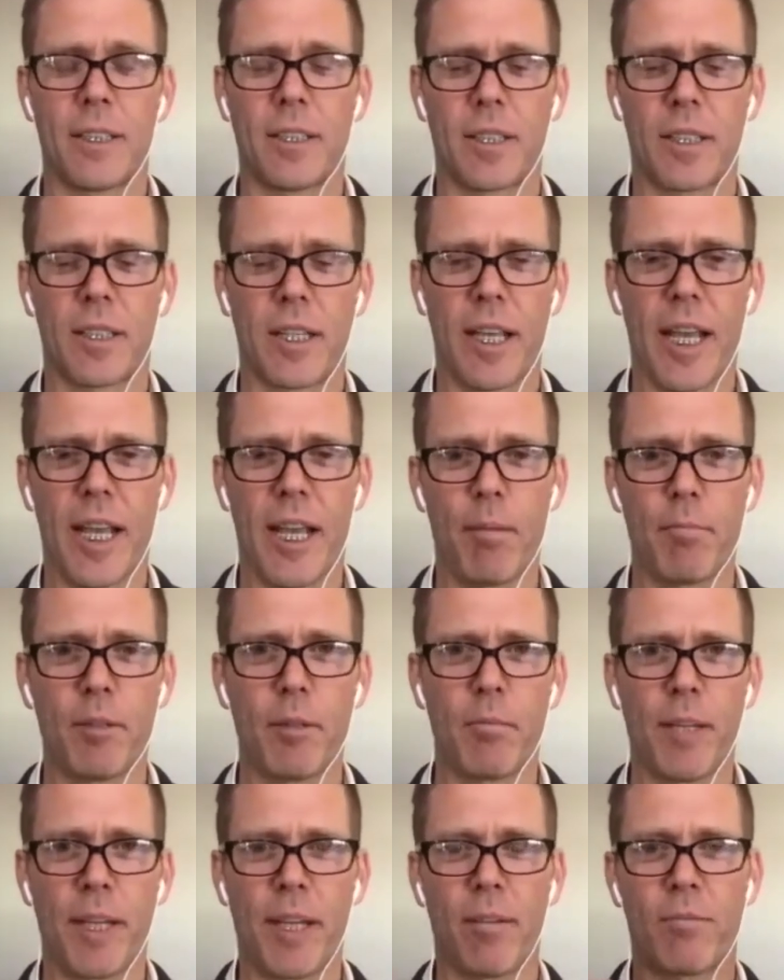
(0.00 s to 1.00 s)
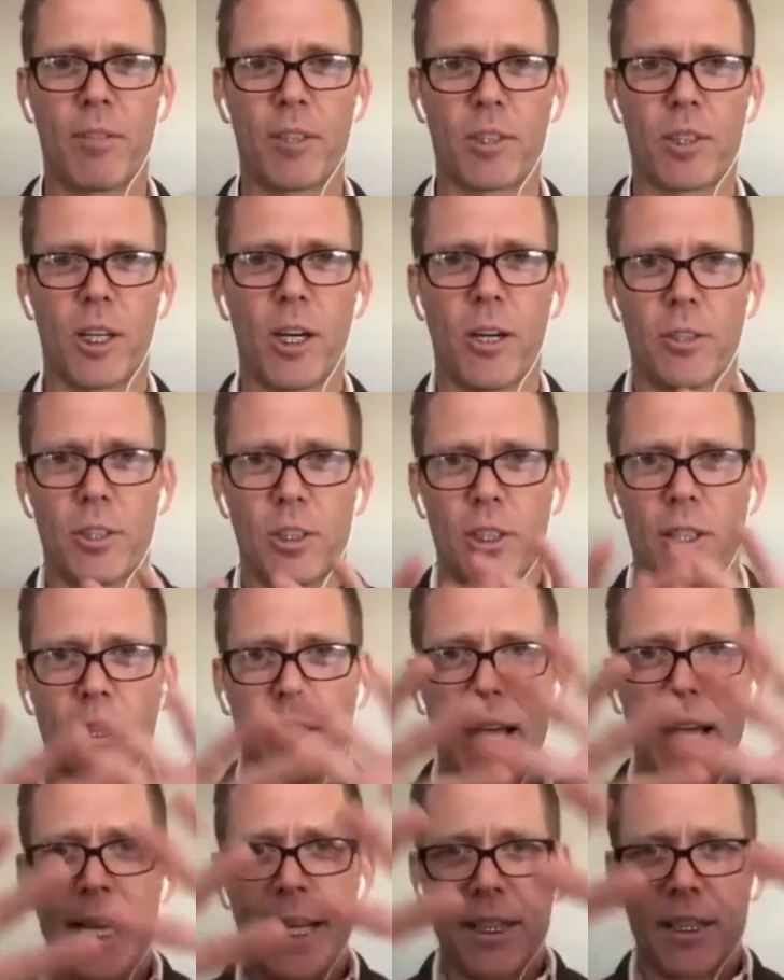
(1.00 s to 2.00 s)
came to me of this, all this
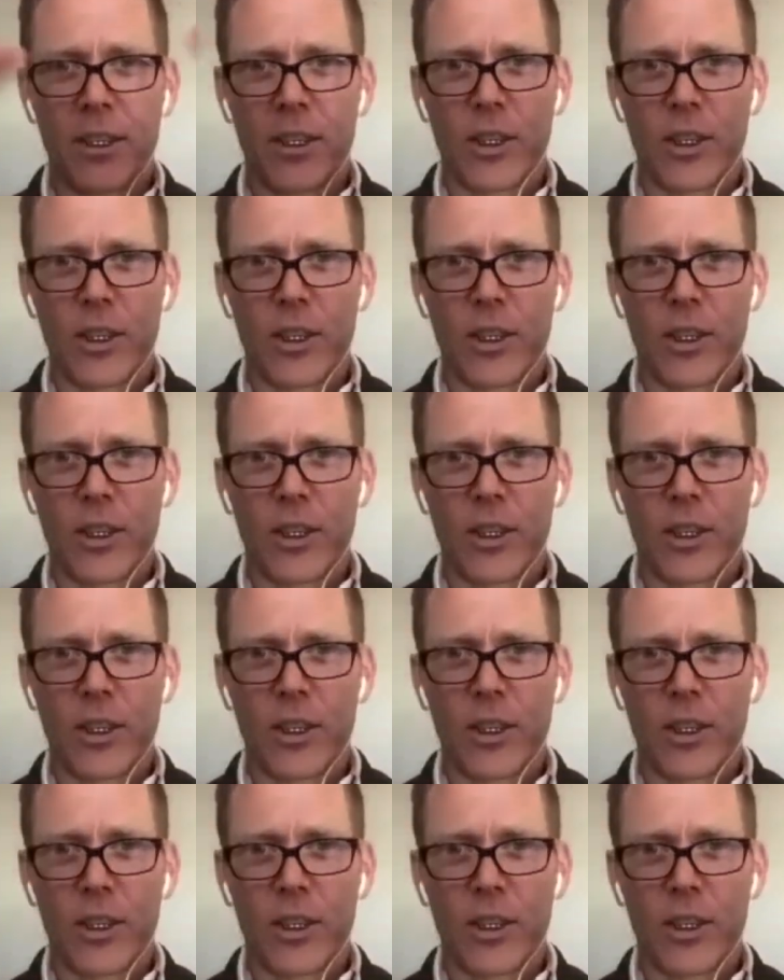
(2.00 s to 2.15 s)
light